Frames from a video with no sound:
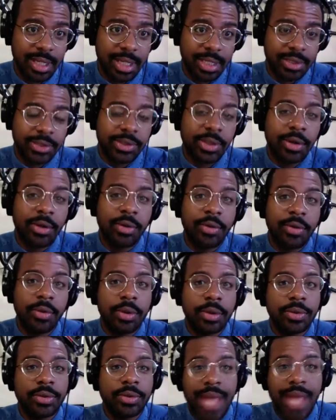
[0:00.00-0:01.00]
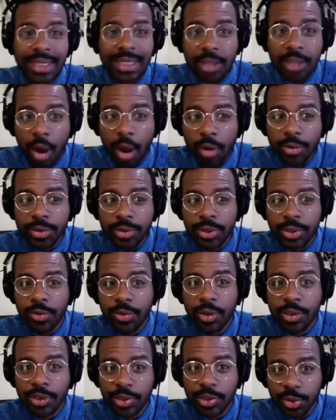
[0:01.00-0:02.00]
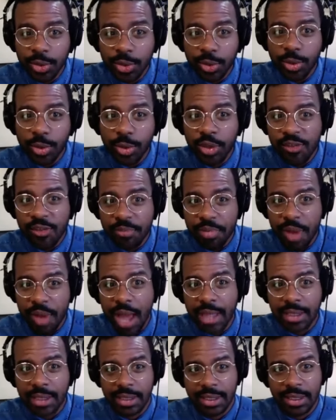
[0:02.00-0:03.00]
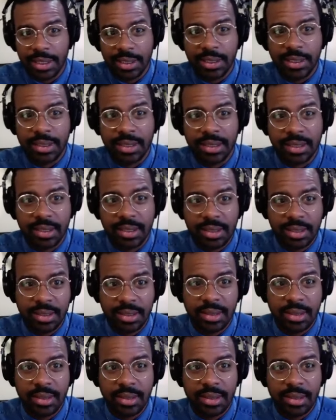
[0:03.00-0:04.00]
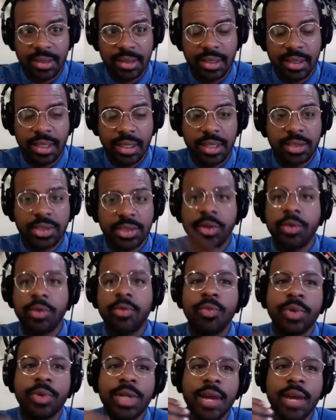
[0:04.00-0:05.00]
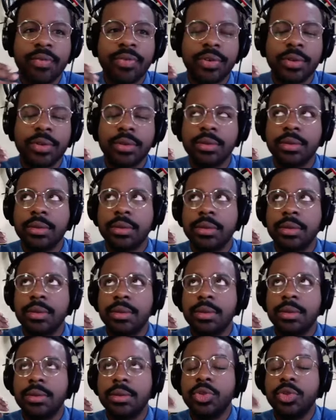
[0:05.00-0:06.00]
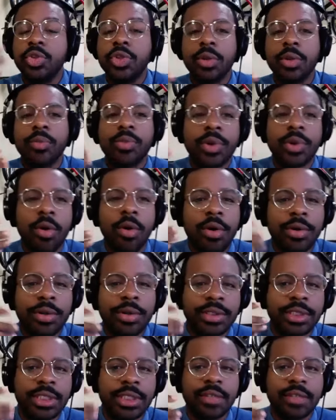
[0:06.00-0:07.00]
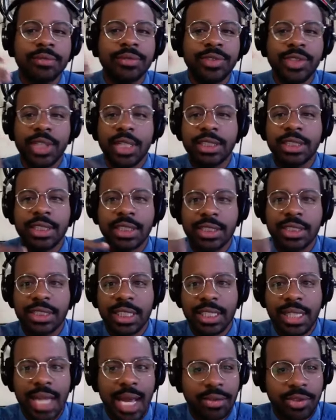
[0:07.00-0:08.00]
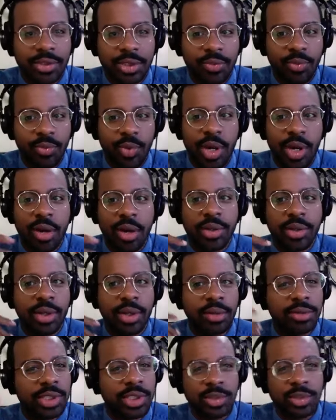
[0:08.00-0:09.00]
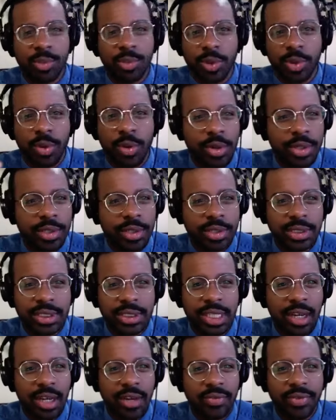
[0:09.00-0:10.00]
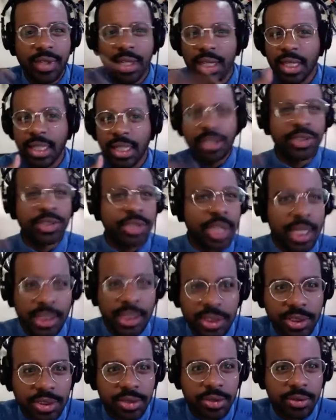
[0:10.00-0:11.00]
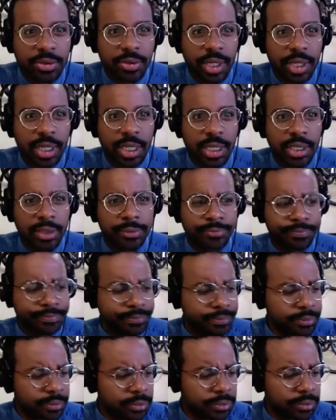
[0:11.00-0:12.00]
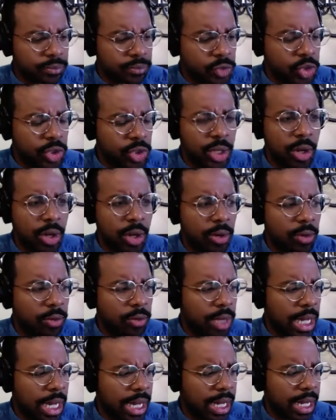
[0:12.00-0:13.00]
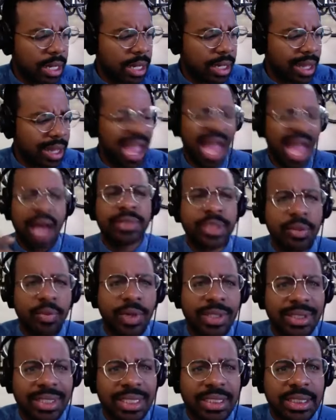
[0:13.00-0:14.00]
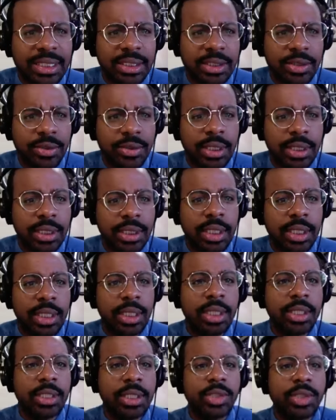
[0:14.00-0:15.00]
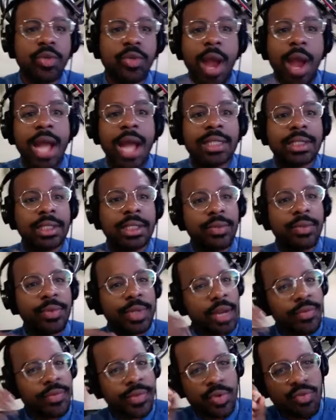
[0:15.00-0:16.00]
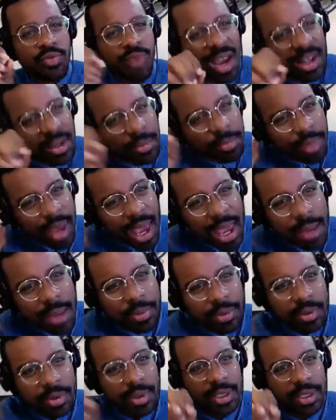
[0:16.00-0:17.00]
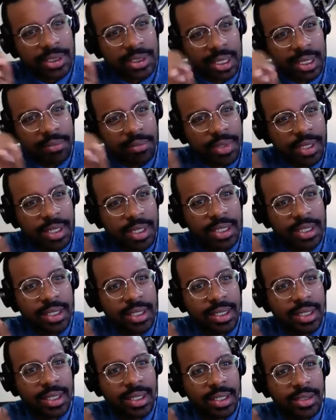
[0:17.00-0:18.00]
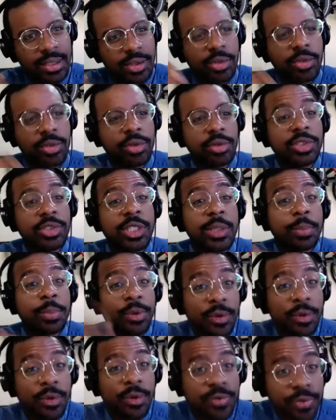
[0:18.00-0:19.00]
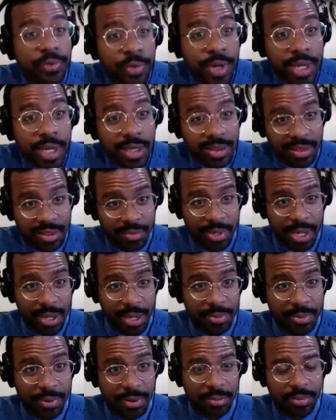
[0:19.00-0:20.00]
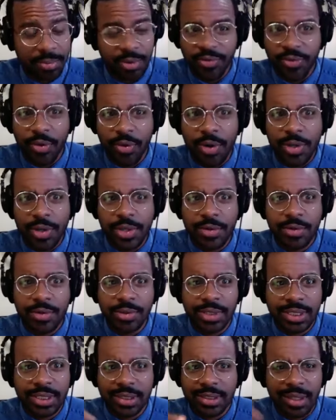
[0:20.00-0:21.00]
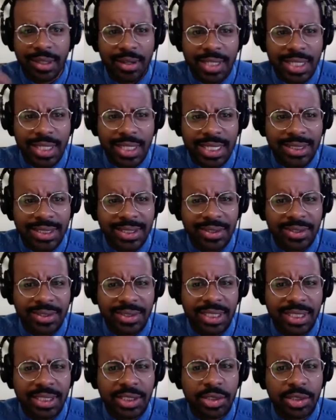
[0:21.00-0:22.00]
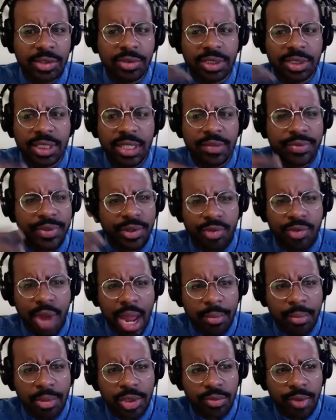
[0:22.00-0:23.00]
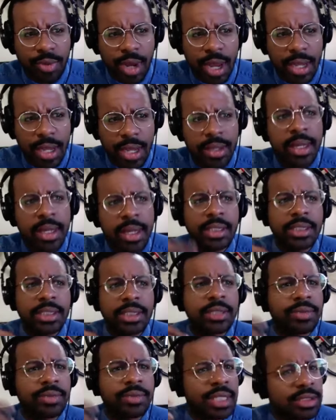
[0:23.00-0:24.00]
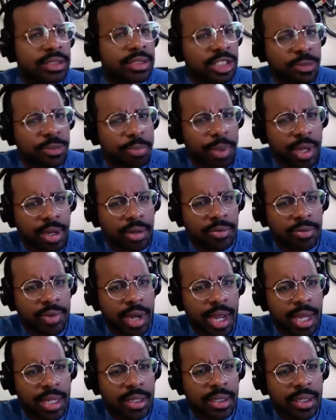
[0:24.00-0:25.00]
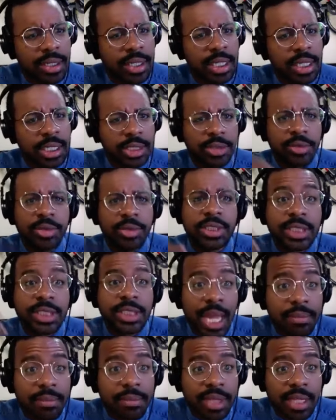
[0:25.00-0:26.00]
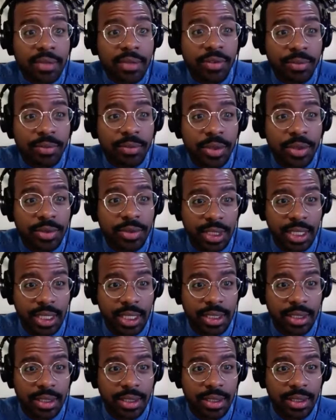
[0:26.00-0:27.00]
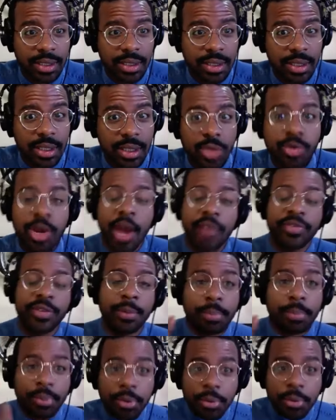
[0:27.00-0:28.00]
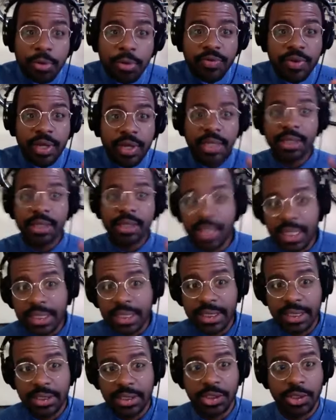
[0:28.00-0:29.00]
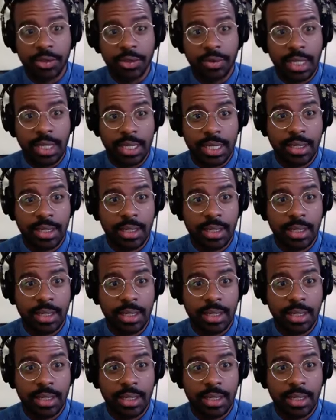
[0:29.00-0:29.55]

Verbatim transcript: So that's also a tool of practice. So whenever you don't record yourself just to send out somewhere, or you don't just record yourself just to, um, you know, uh, have someone listen to it. You actually, whenever you write a paper or something, you usually proofread the paper before you turn it into your teacher. You see if the grammar's right, see if things are spelled right. You do the same thing with music. You have to proof listen to it